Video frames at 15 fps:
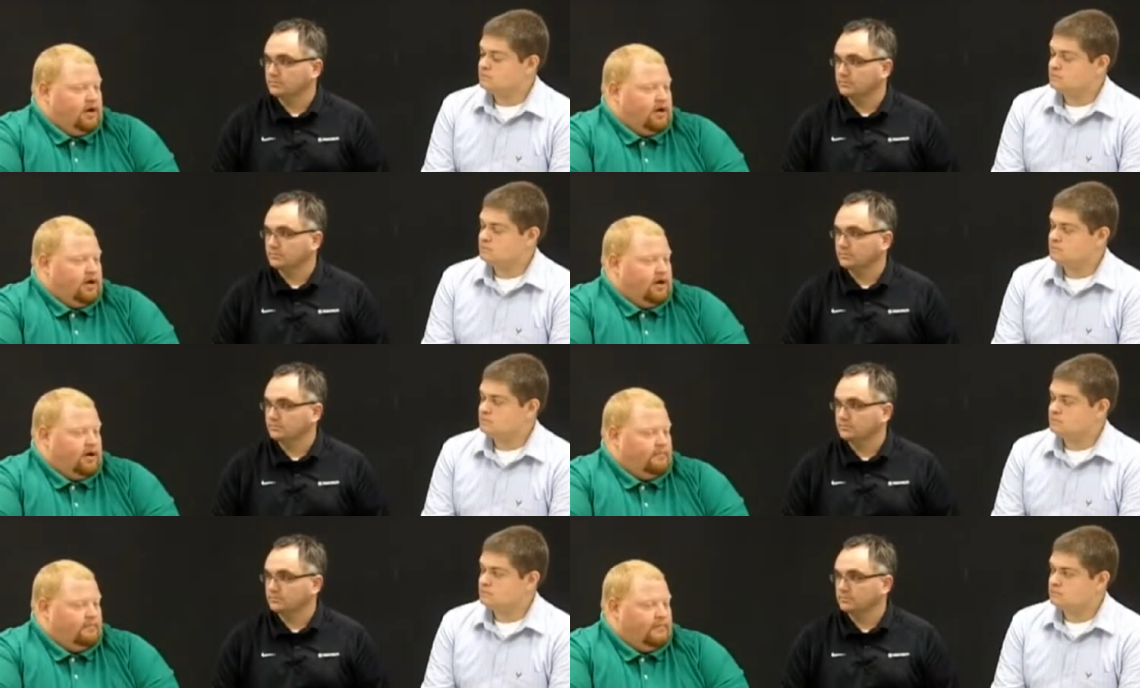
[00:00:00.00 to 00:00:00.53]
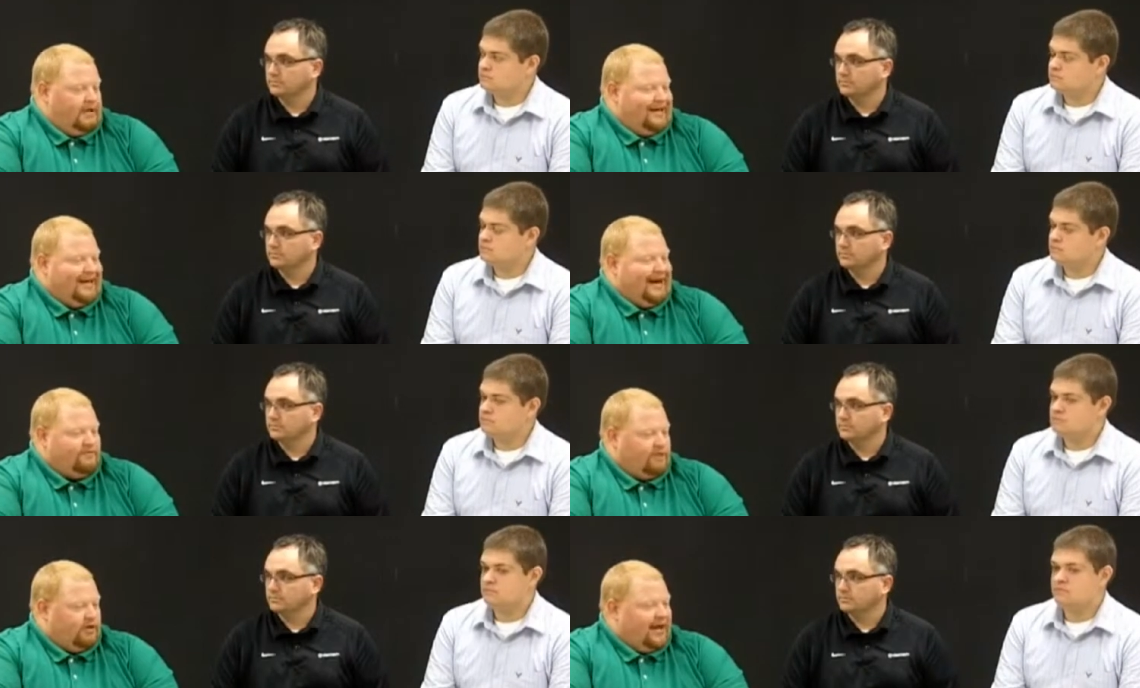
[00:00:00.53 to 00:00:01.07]
Speaker 1: And
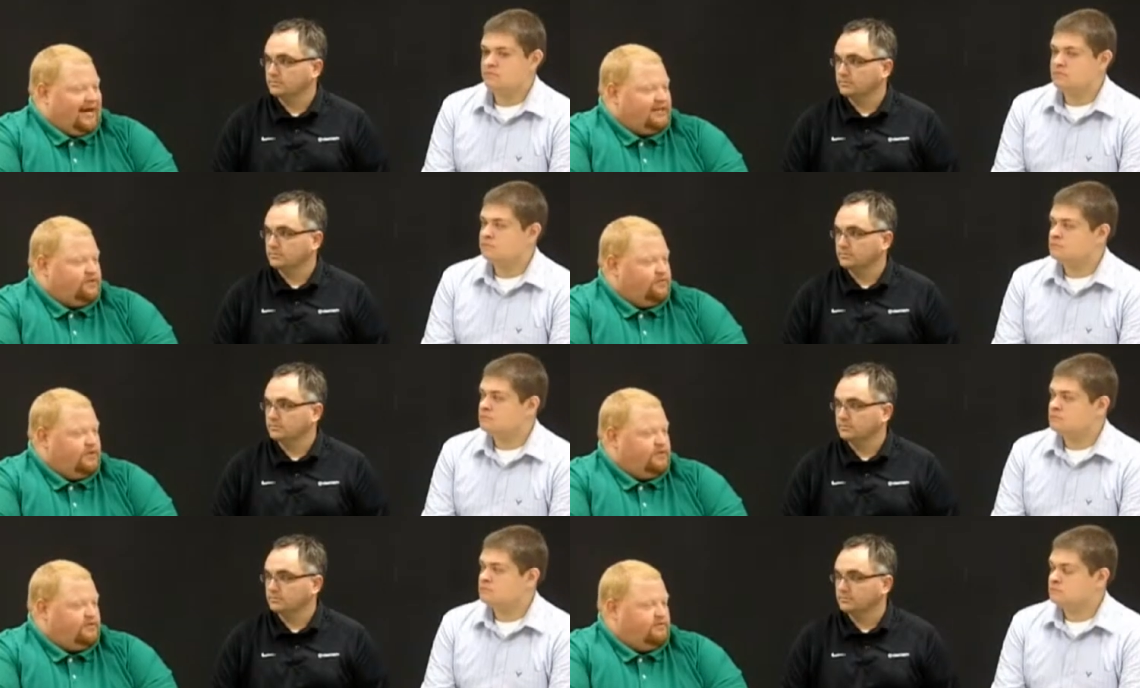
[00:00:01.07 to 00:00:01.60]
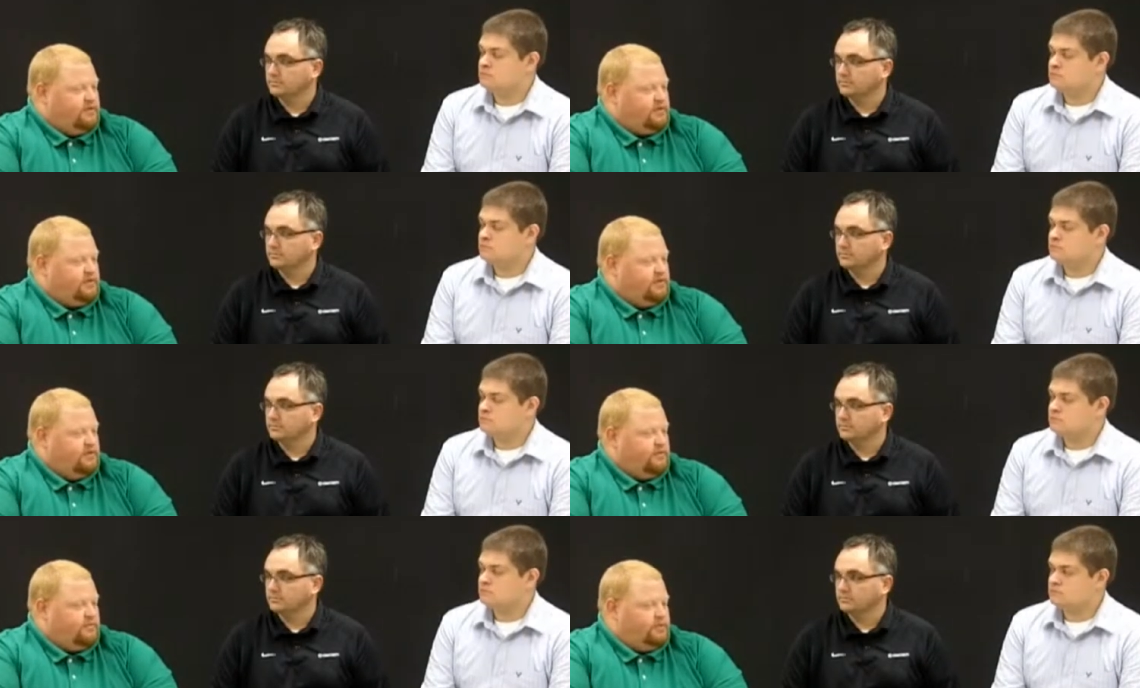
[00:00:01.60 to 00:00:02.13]
after last week's
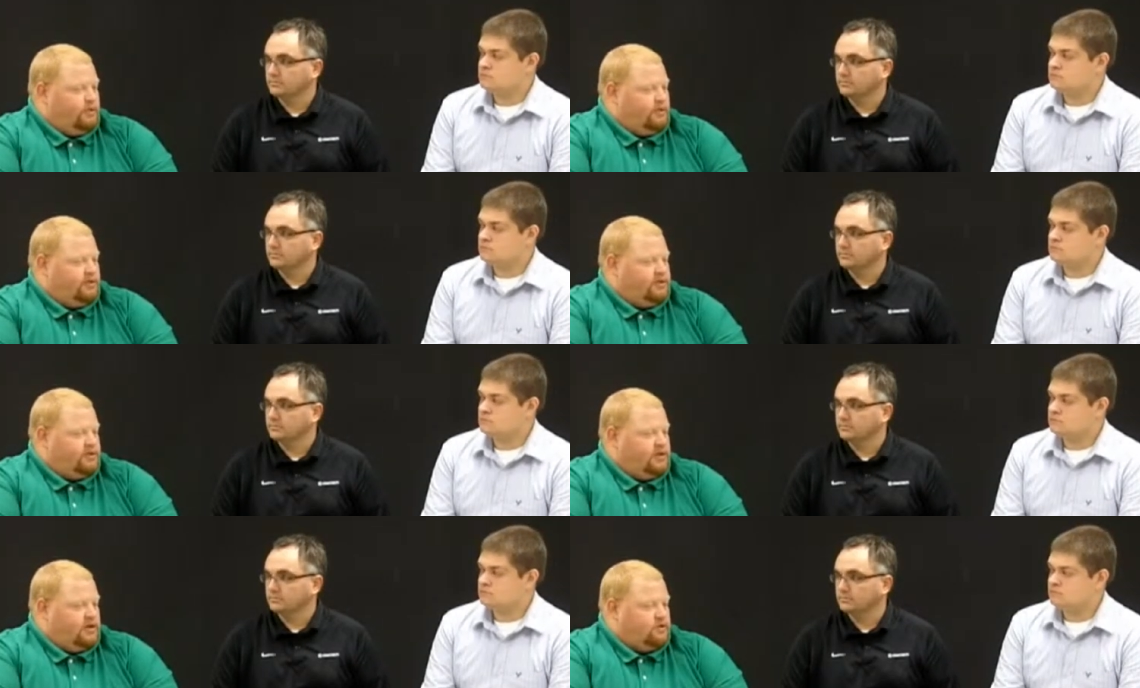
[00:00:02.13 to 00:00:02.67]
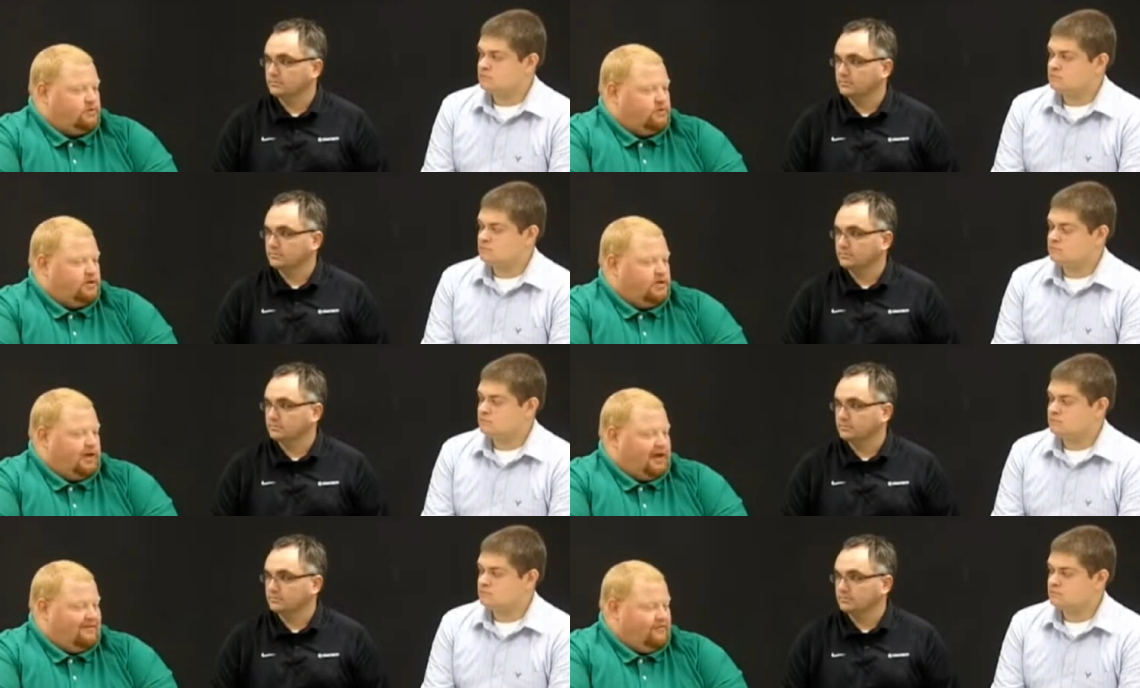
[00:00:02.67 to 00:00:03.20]
victory over Peoria Central,
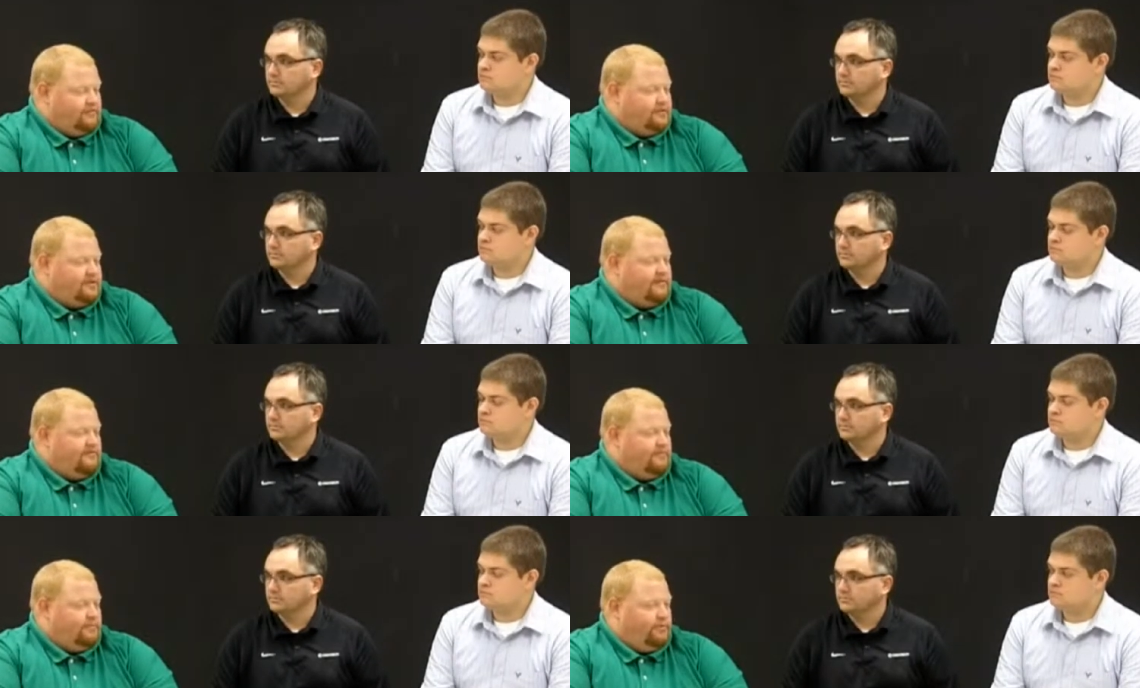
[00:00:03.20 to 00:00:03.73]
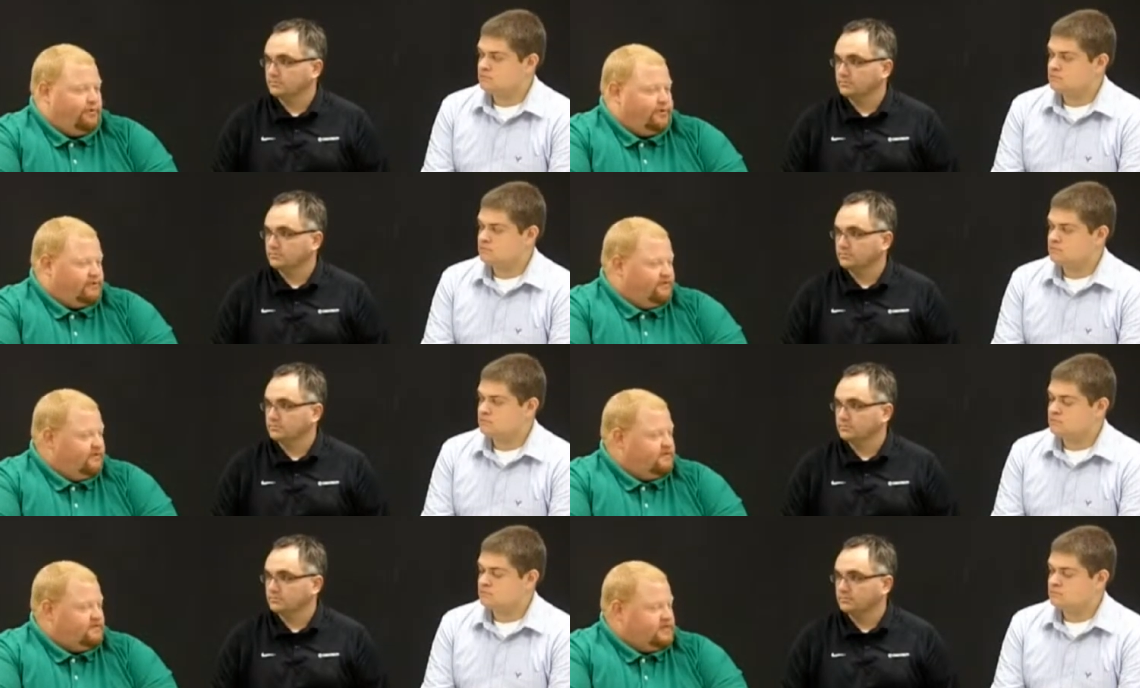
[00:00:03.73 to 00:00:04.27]
where they gave up 7
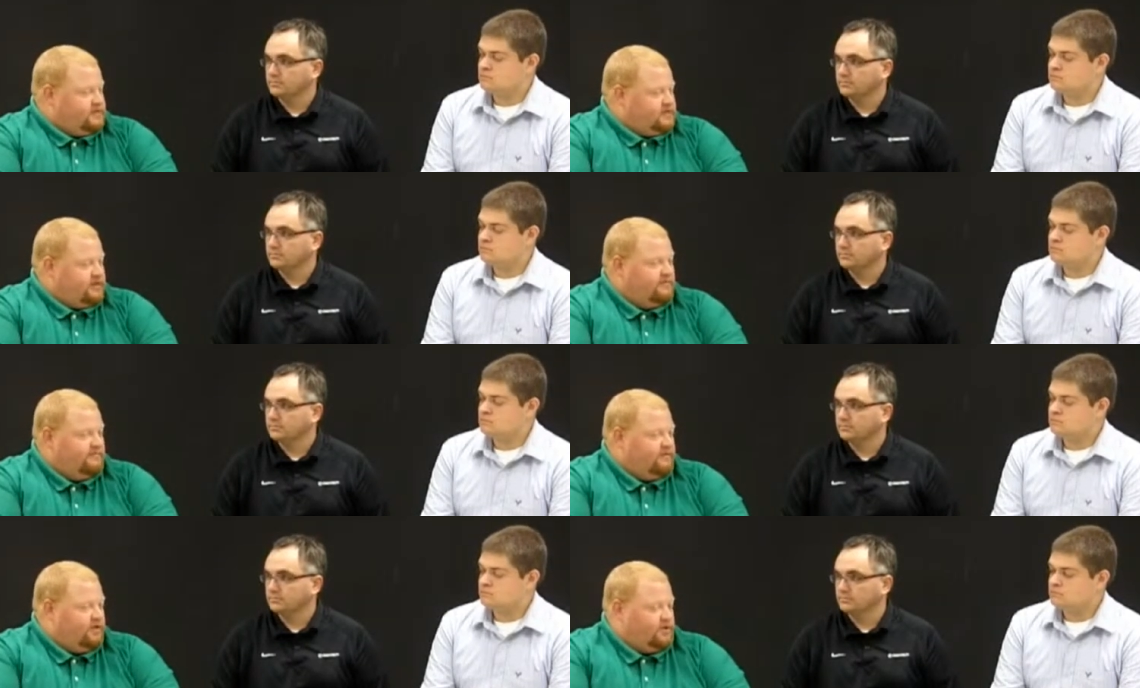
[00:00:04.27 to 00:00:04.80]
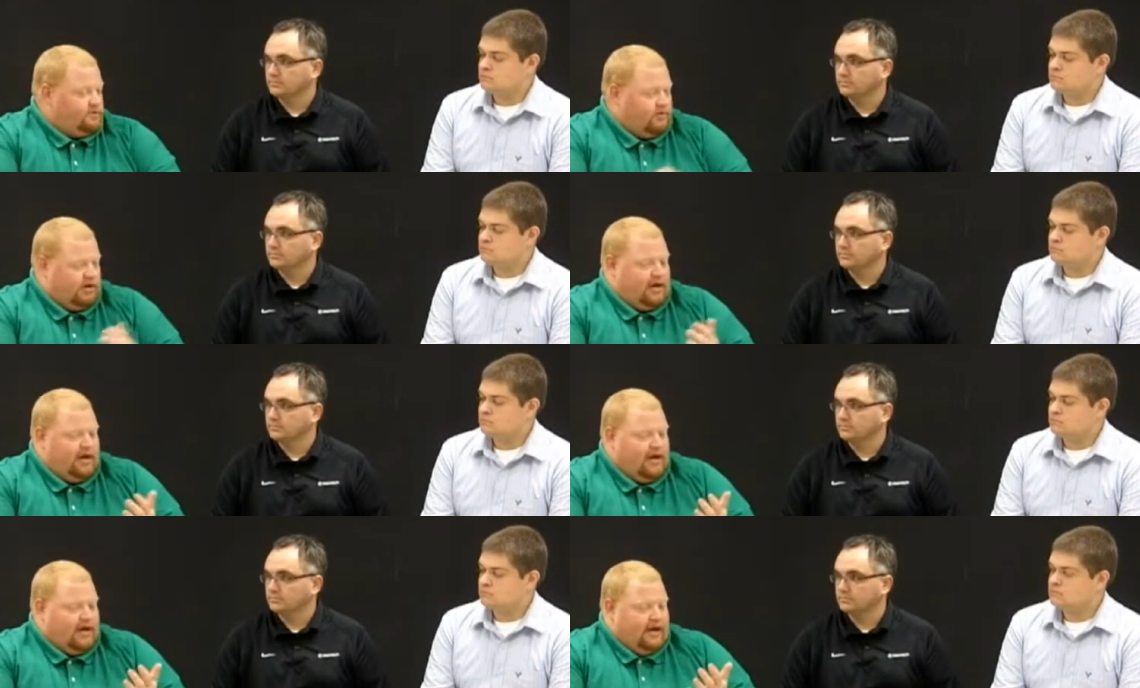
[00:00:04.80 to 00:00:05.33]
points, a 15-7
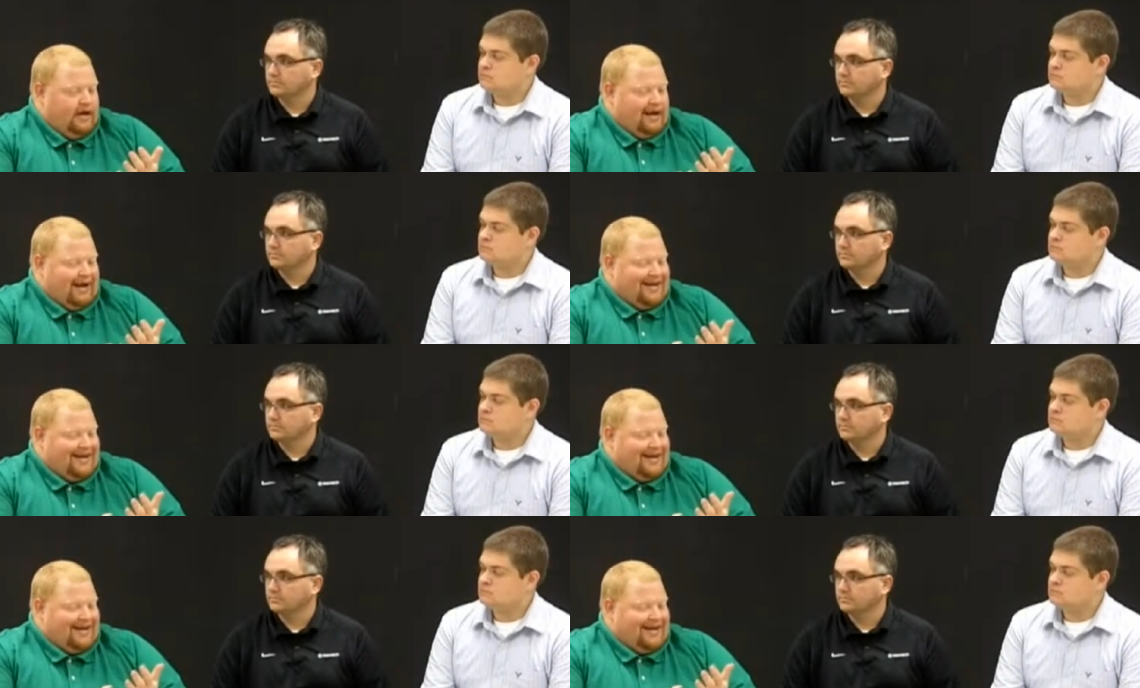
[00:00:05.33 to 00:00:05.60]
victory,